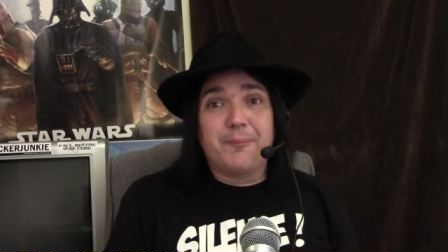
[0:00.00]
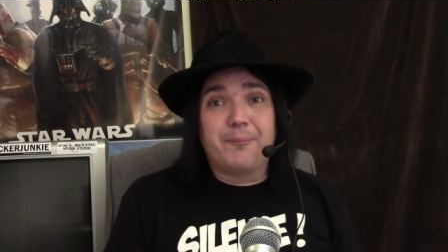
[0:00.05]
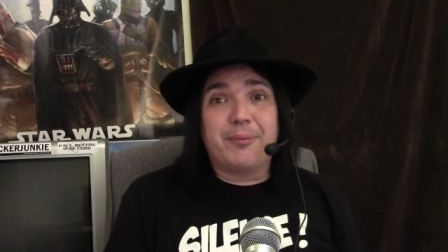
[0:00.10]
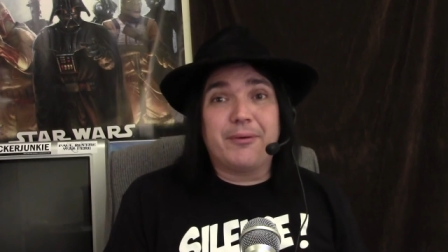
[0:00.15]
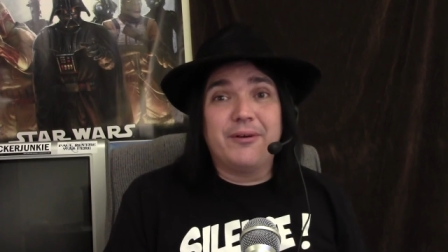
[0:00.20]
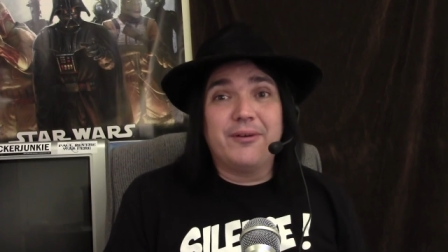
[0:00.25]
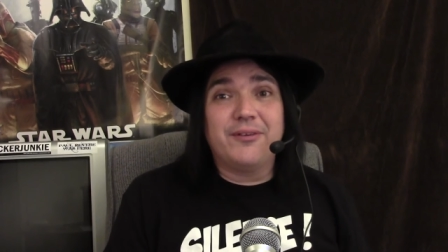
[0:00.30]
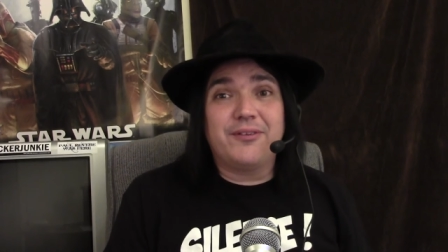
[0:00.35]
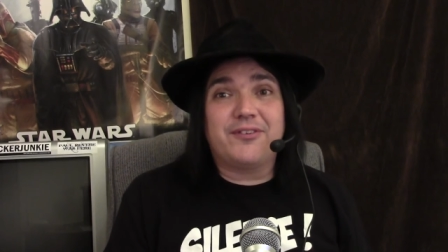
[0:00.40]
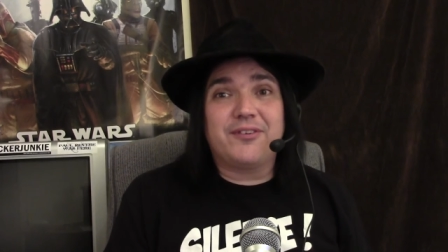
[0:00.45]

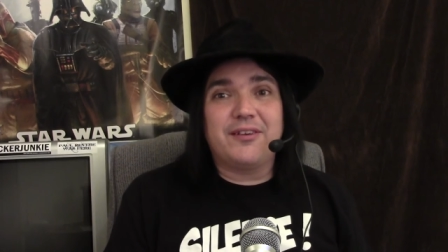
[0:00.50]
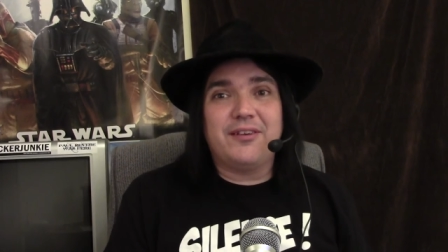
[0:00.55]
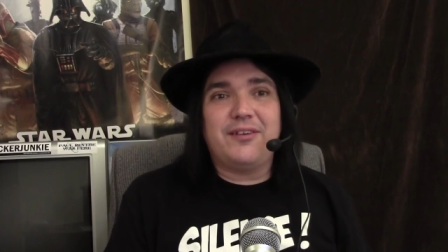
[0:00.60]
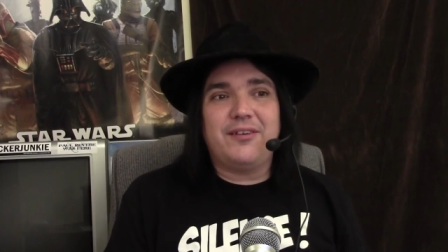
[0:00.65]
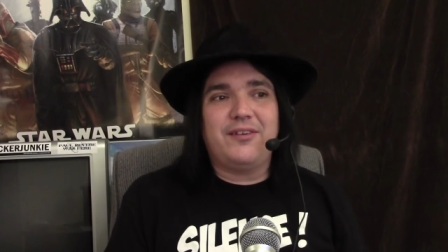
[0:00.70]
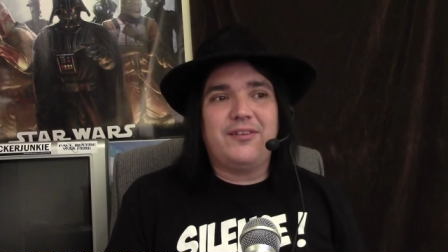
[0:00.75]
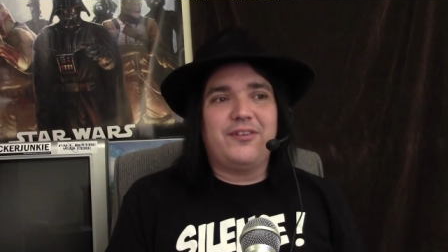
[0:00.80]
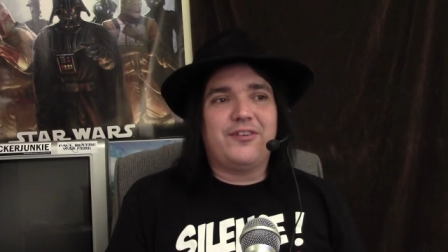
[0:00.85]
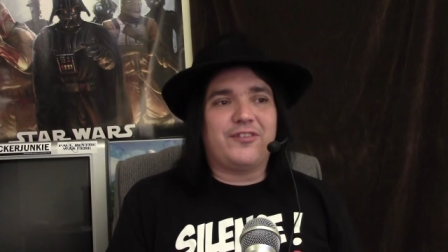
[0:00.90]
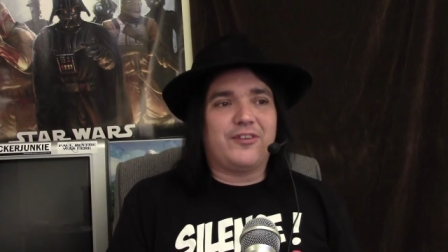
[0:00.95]

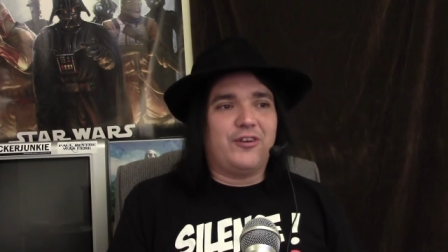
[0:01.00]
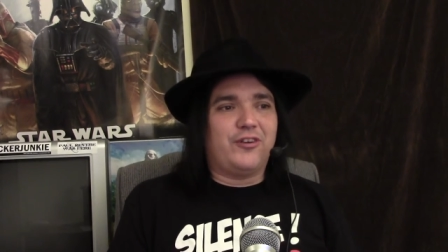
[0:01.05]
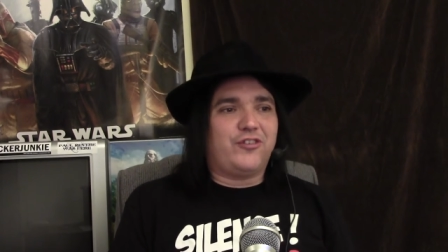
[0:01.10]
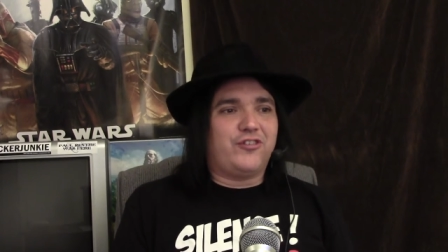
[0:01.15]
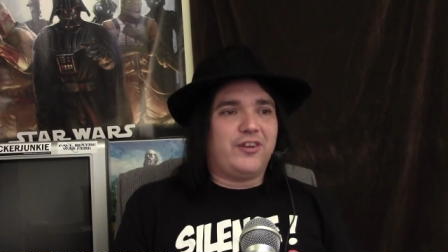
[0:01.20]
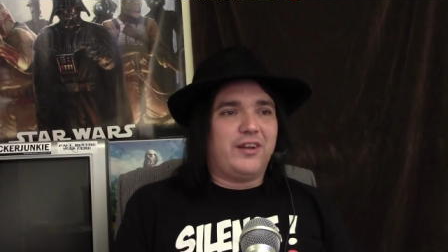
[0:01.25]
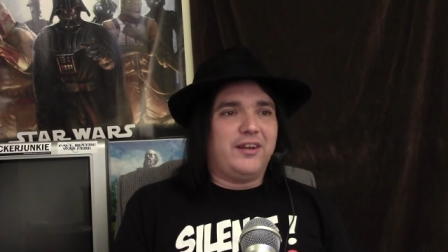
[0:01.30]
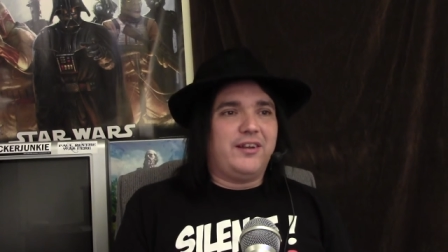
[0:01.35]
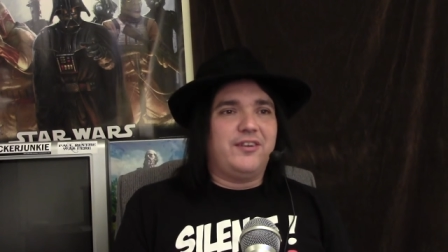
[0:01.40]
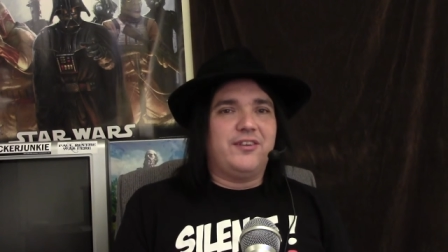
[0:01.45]
person
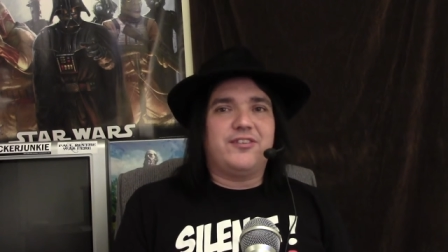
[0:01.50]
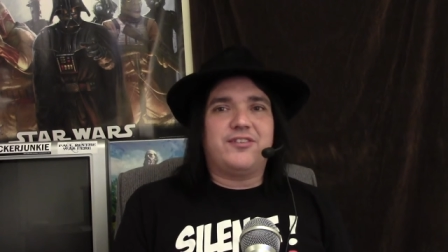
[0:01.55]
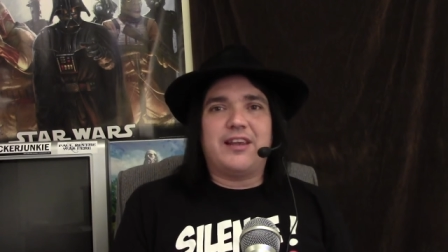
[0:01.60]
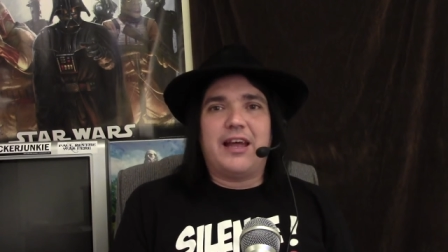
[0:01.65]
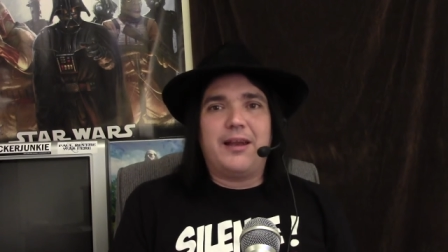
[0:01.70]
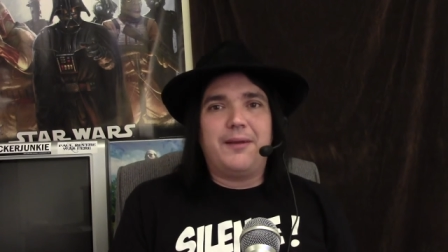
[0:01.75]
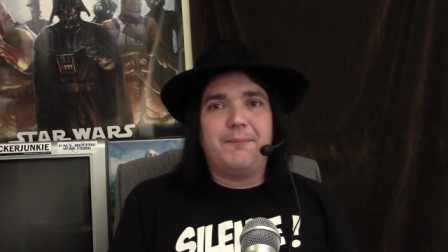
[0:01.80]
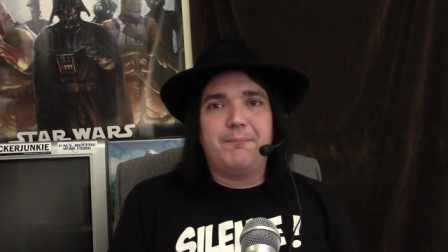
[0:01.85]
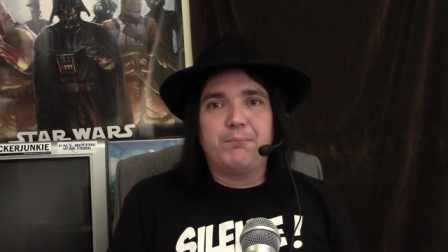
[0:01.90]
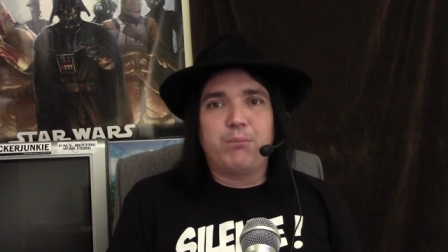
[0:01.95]
searching
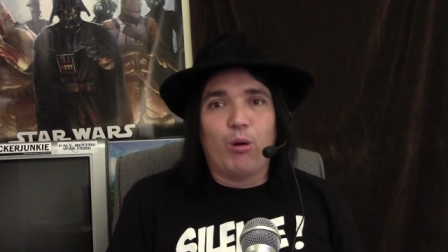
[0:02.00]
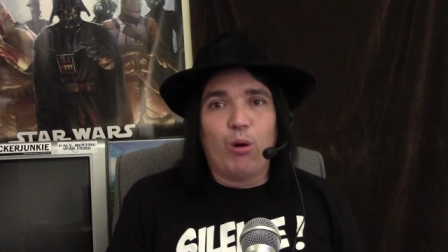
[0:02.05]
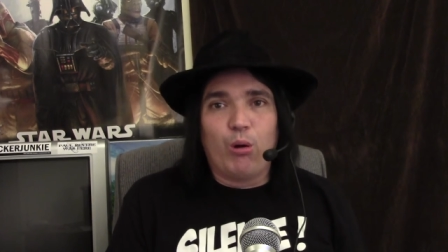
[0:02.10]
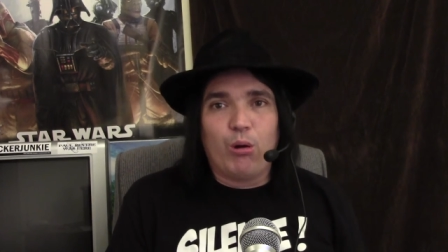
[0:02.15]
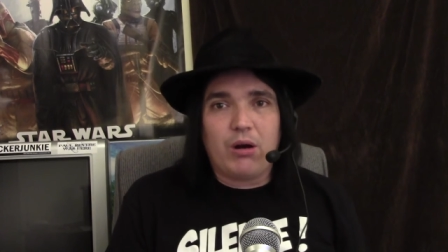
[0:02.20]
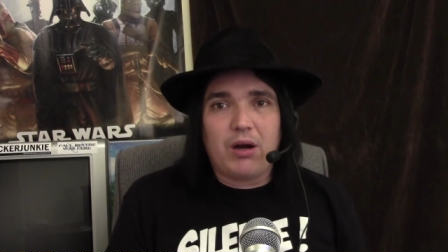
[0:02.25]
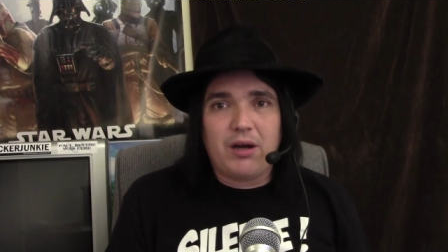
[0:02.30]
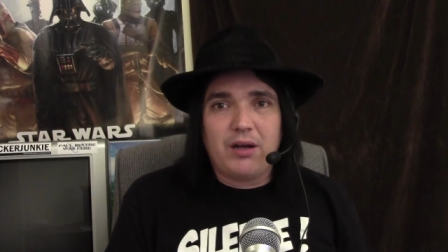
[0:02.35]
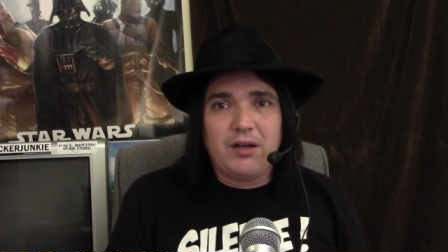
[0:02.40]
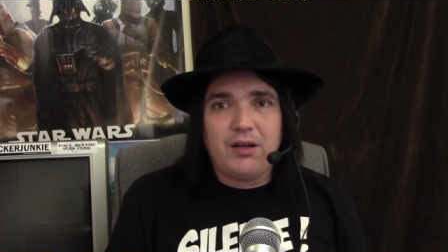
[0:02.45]
said
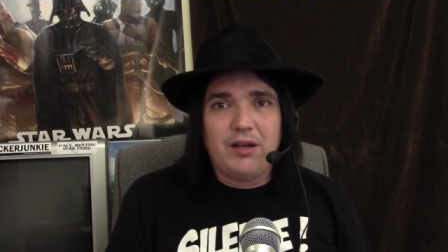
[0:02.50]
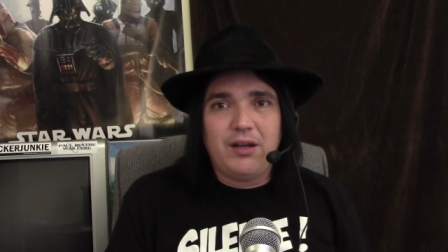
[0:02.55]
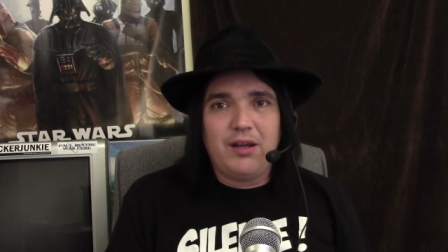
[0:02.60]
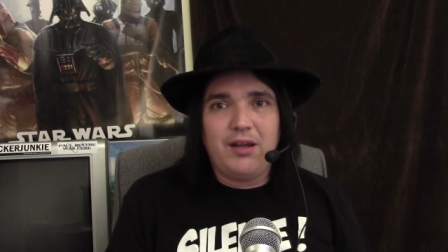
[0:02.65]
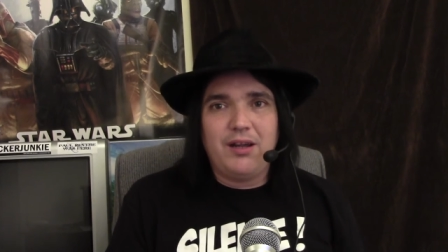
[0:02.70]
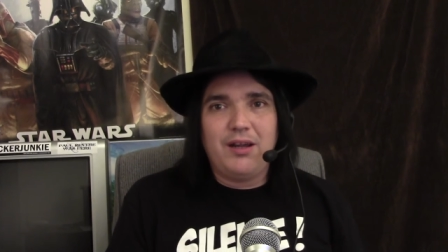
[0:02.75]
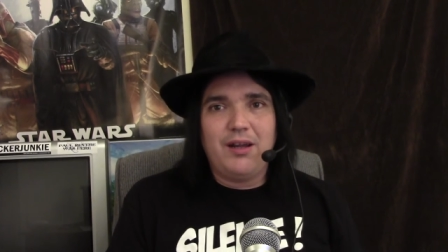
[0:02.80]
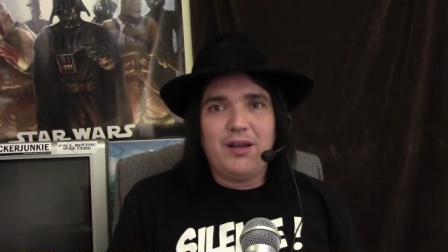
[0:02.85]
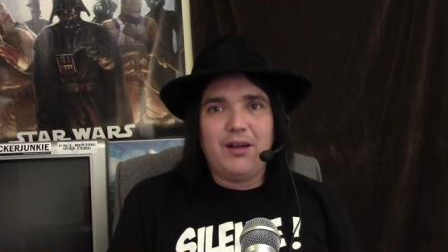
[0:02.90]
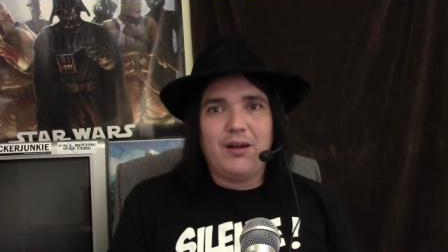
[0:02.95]

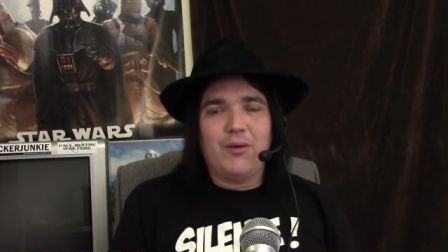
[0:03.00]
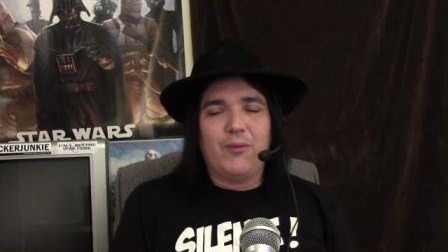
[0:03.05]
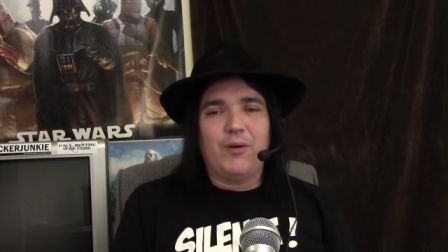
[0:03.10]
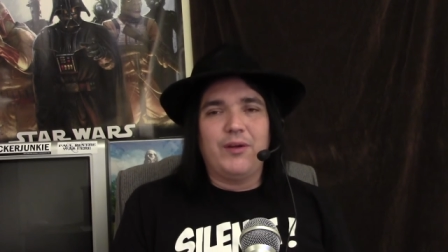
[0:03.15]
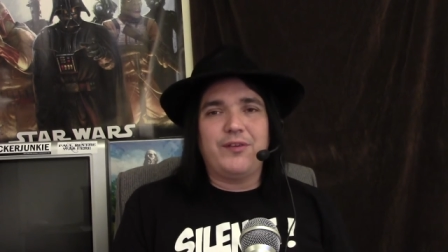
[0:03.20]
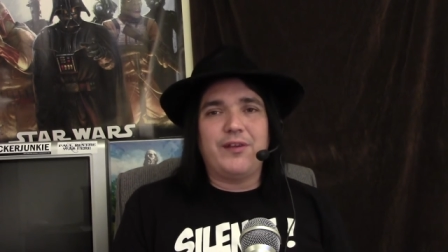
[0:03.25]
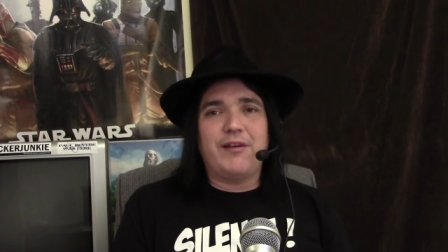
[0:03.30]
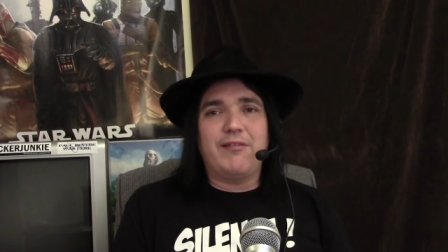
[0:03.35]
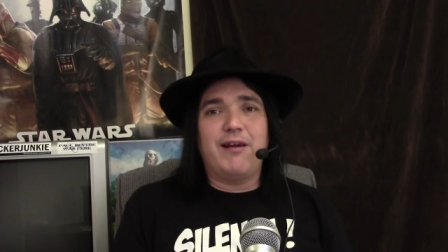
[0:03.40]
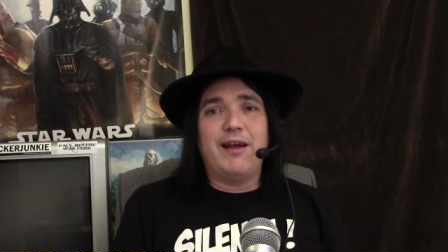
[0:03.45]
porn
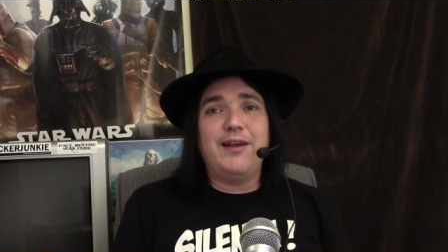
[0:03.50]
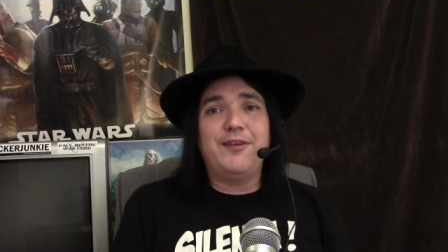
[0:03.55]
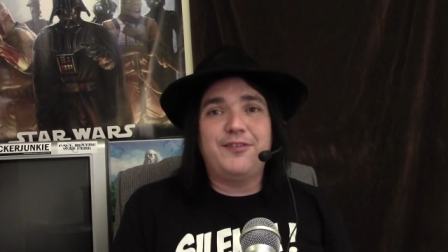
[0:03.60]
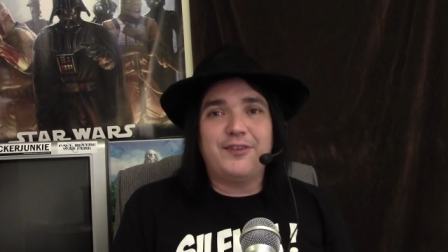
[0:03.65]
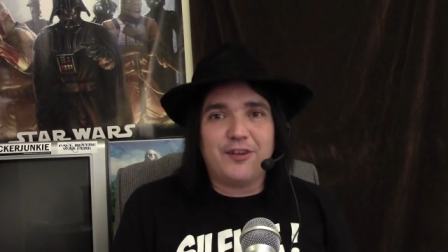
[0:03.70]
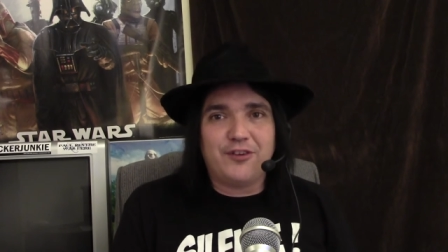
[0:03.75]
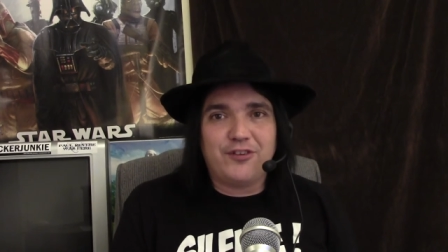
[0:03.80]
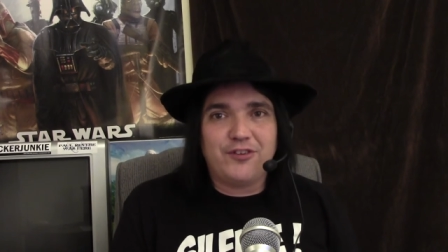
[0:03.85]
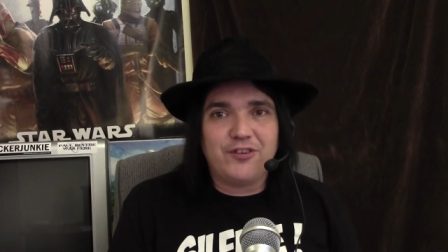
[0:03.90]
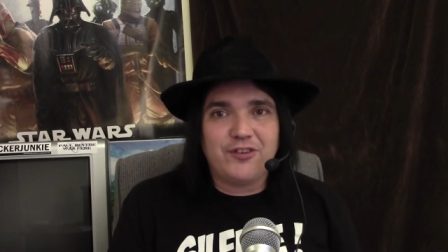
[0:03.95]
was a
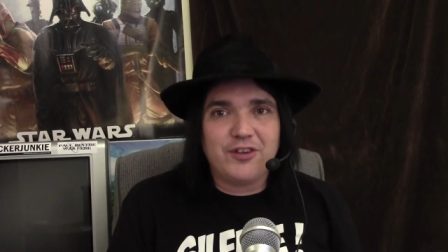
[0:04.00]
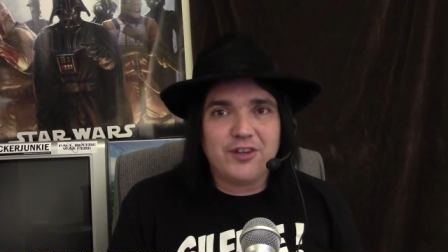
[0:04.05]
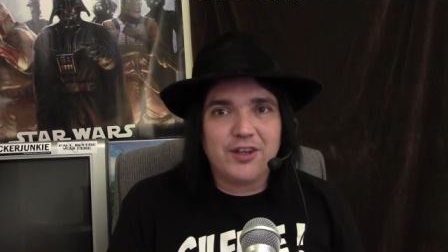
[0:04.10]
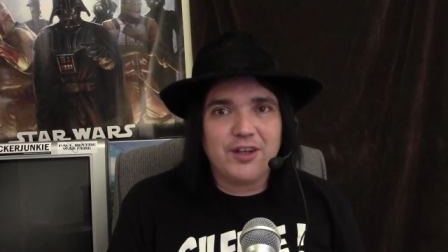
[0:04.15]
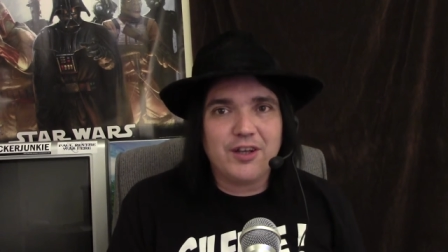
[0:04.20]
racist?